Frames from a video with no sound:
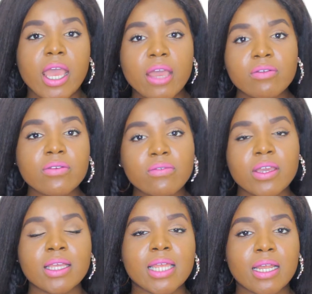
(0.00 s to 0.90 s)

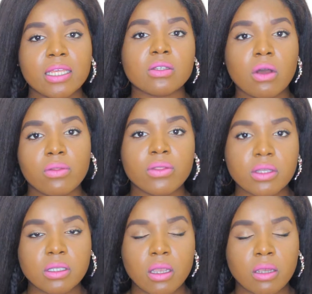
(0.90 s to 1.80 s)
Everything that is on
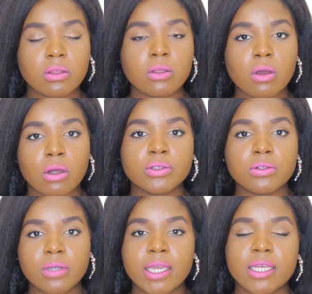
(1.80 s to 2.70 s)
this earth, God
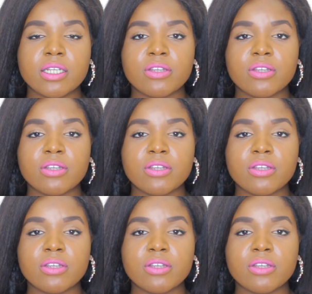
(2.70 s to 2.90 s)
created.